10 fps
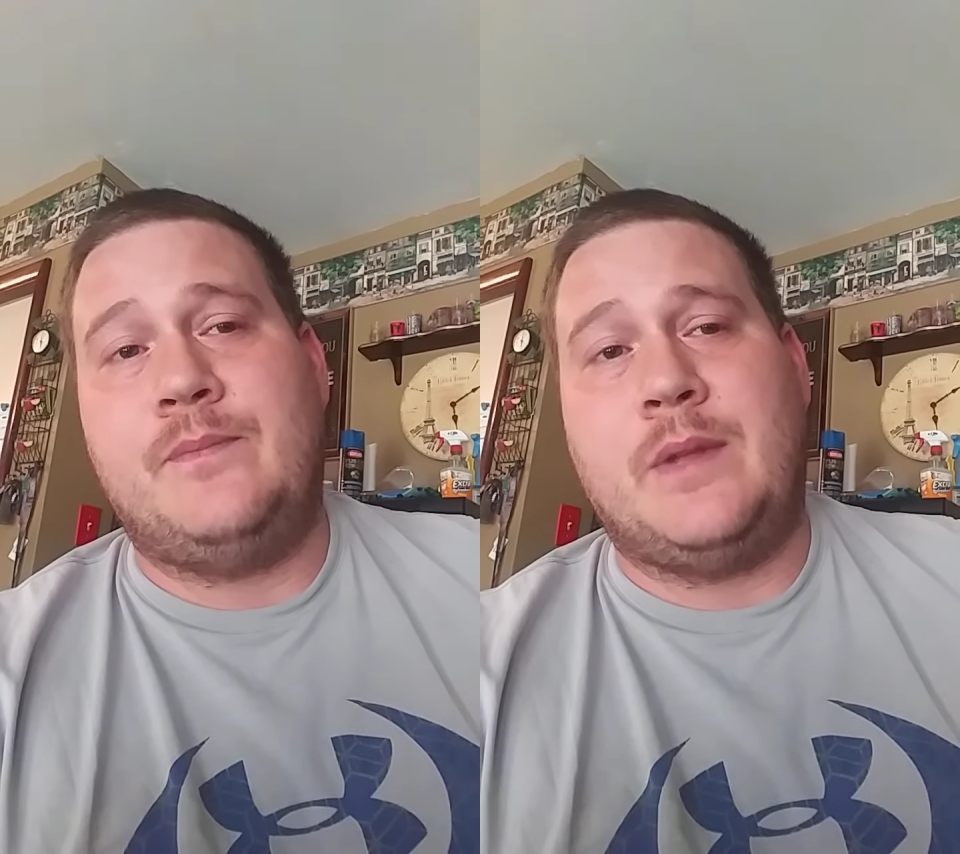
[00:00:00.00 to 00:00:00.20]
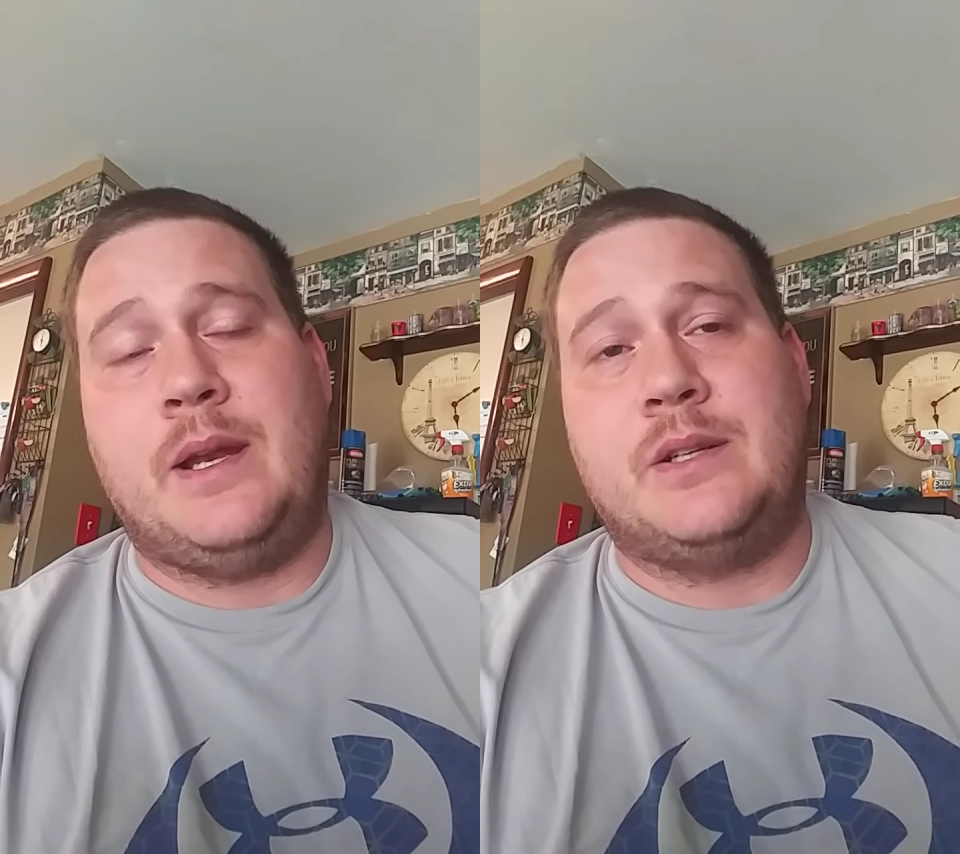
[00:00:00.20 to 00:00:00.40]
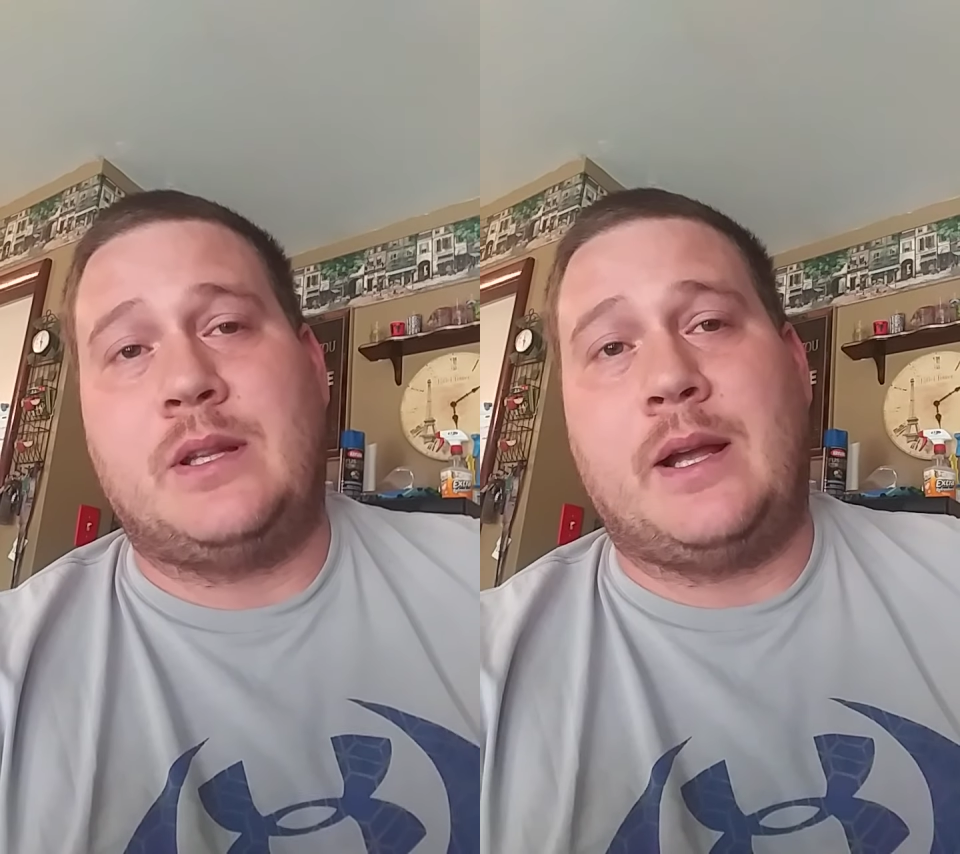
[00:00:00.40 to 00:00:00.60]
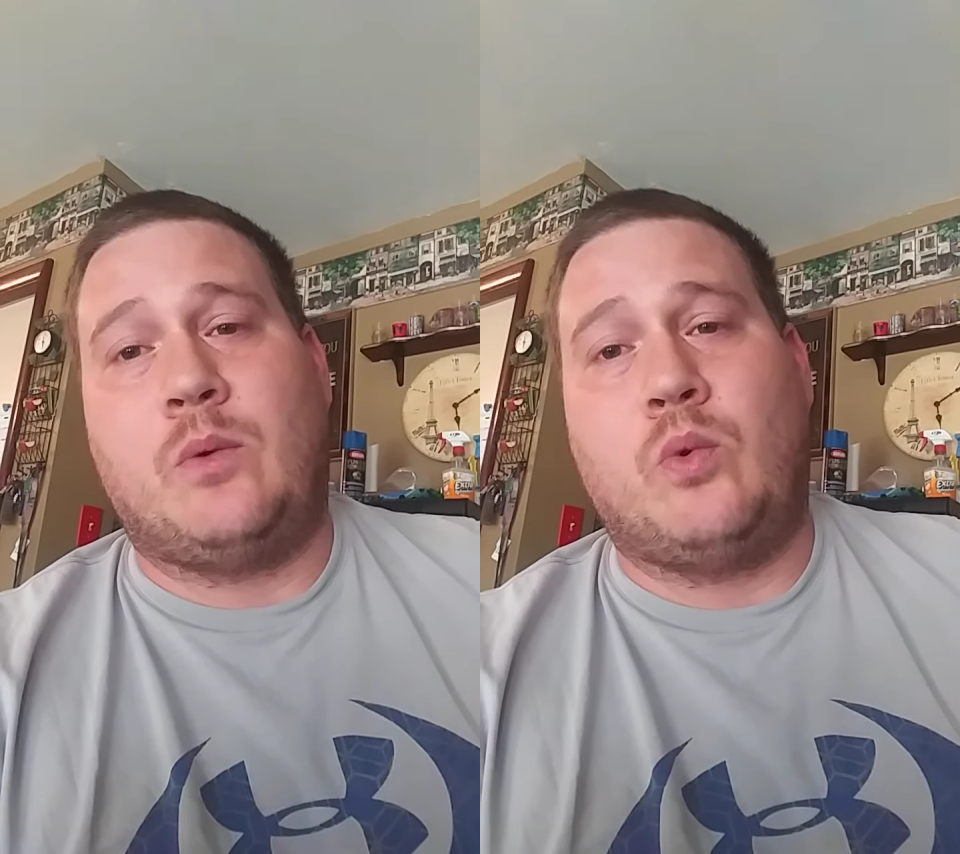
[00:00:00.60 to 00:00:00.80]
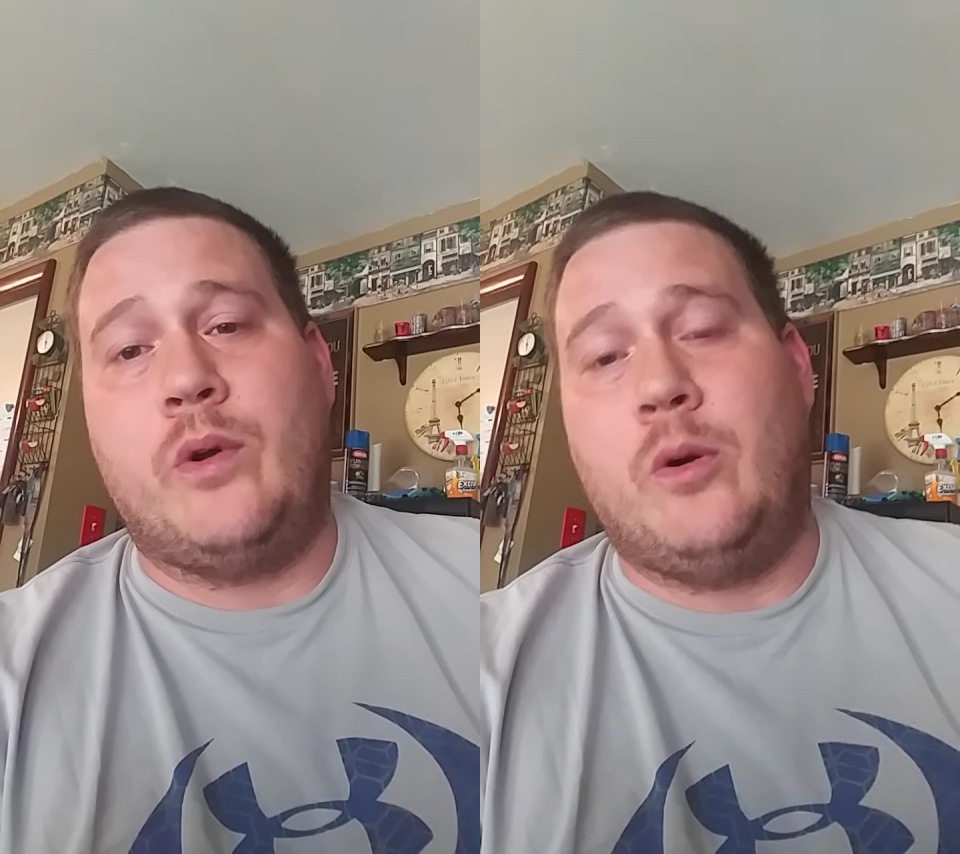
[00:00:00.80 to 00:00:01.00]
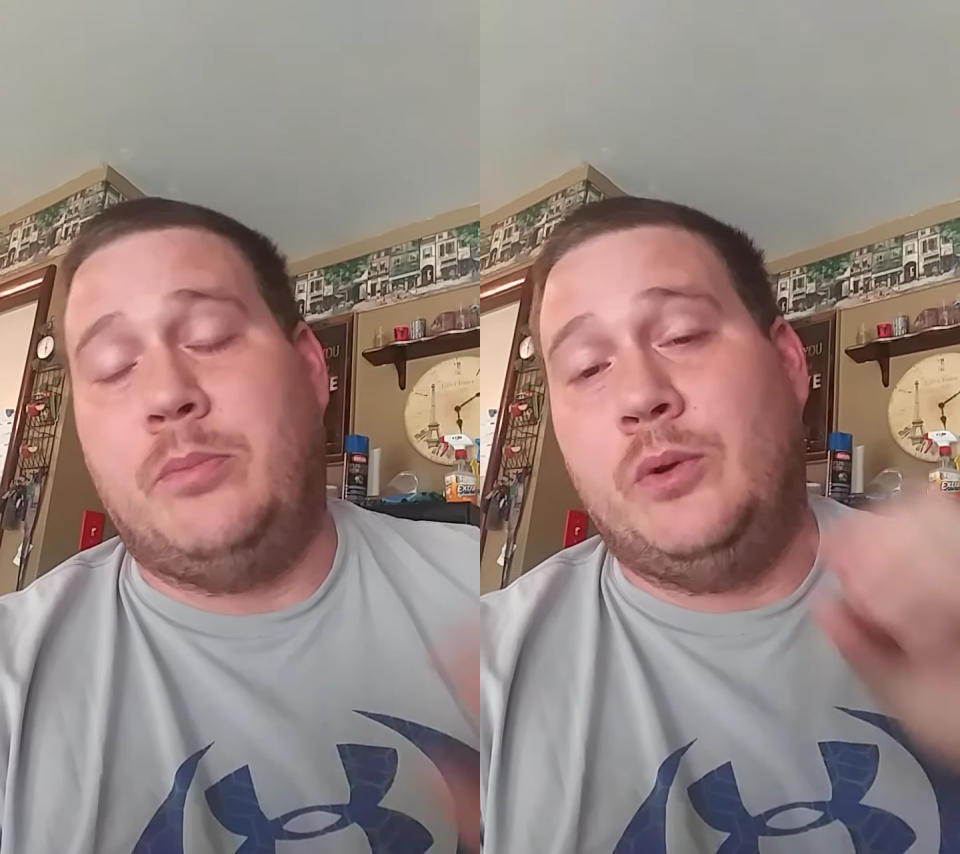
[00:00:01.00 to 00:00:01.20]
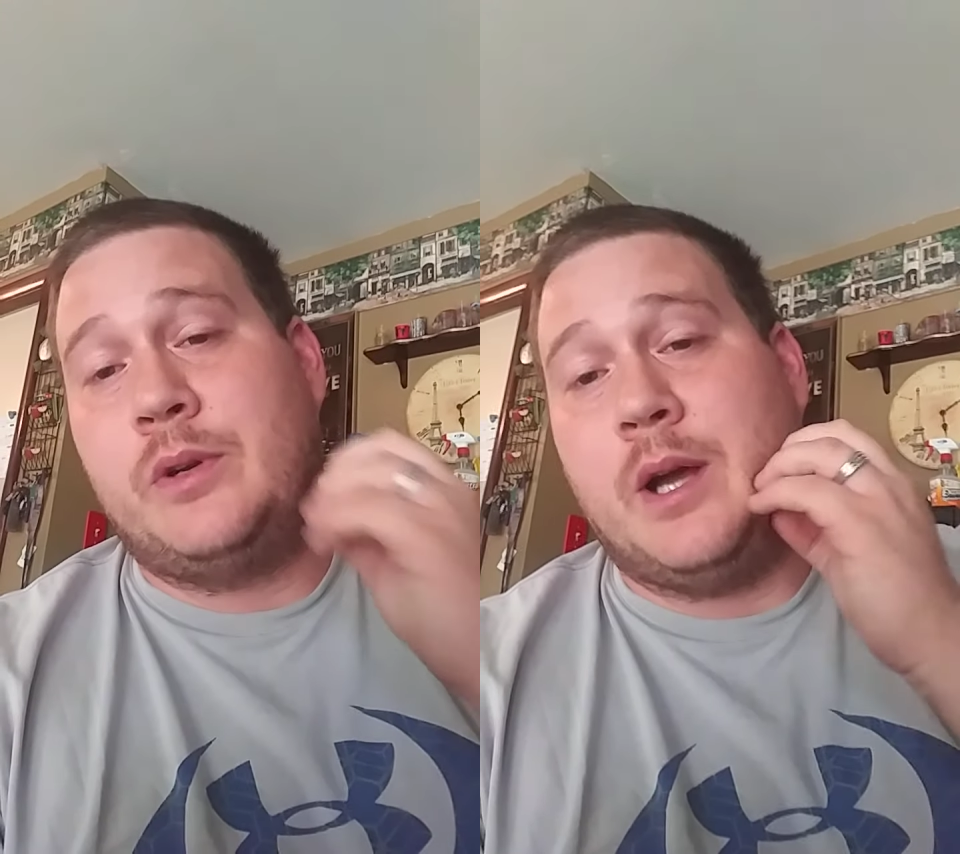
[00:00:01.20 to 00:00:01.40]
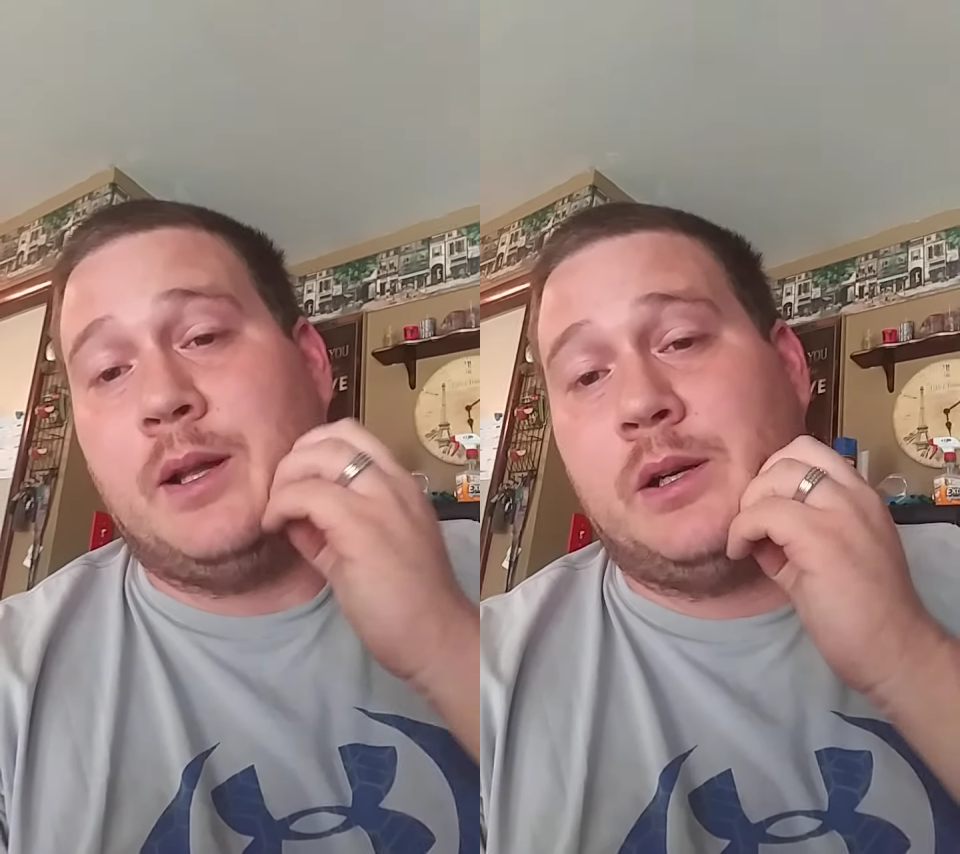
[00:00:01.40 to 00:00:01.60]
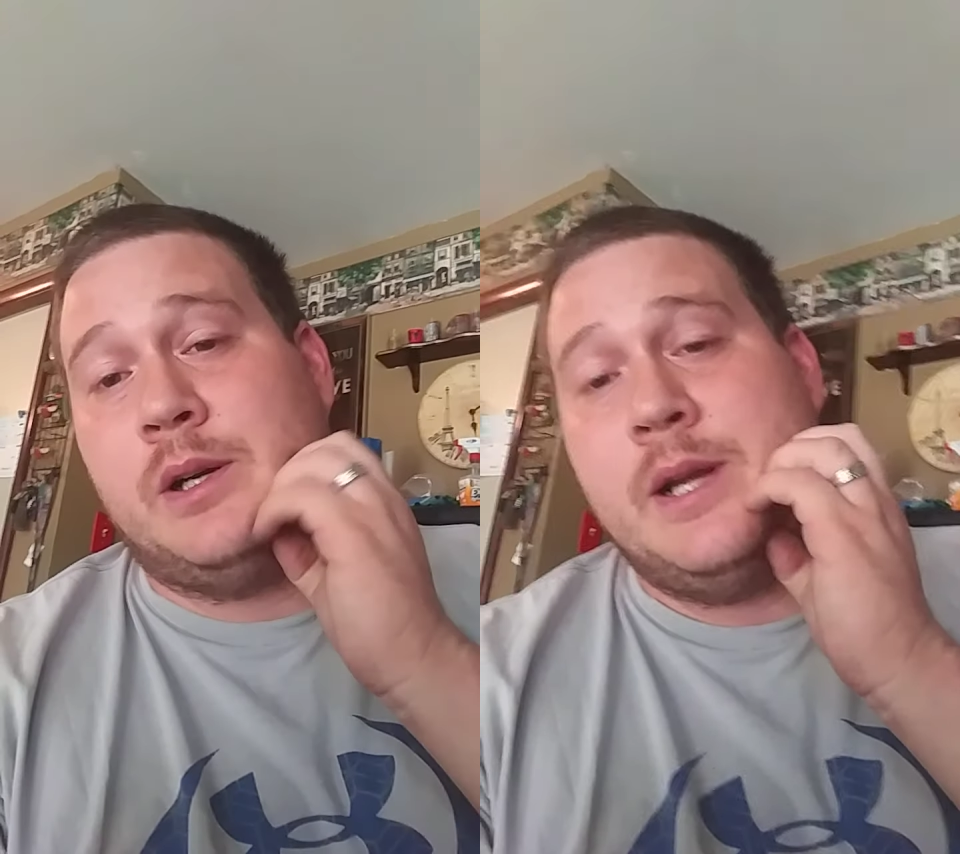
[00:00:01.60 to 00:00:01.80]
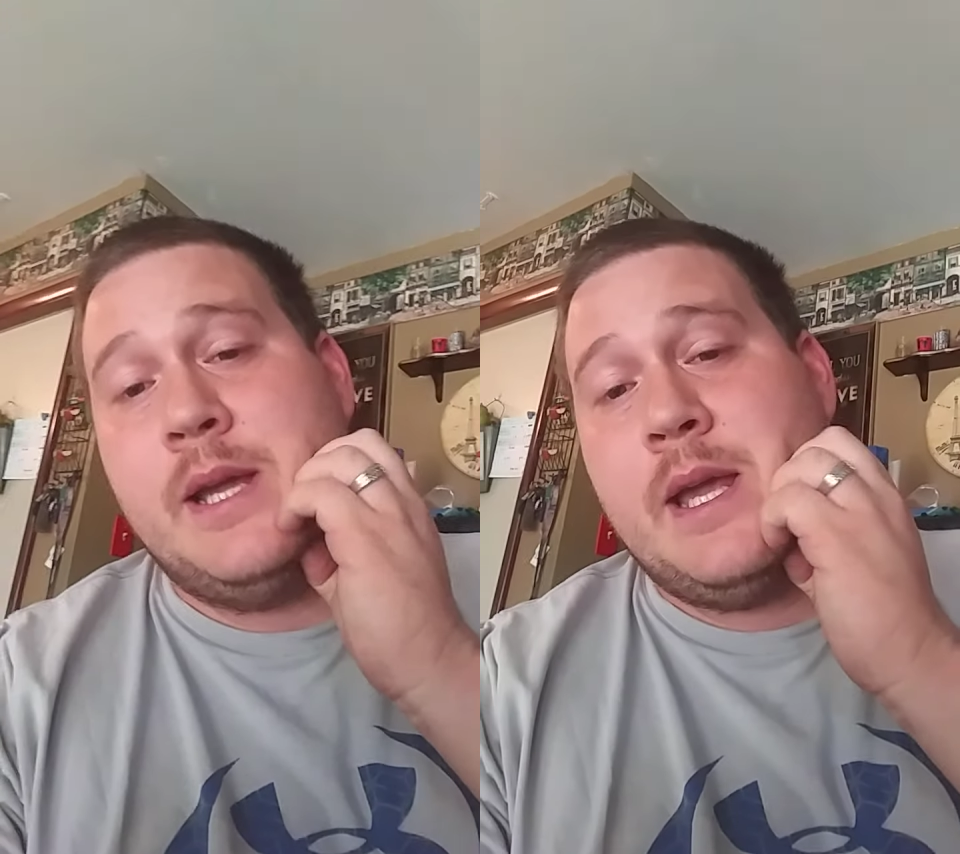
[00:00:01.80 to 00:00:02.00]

and it's like a royal blue color.